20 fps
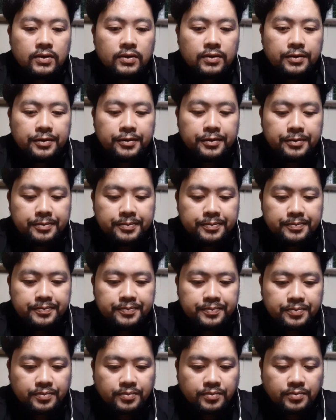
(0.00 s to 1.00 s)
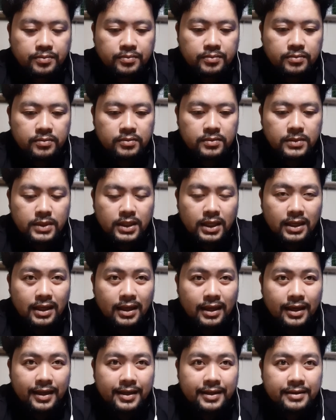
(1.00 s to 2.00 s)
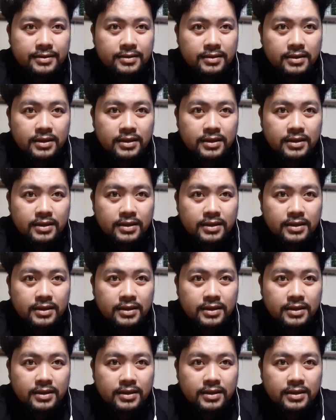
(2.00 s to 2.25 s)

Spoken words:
So again,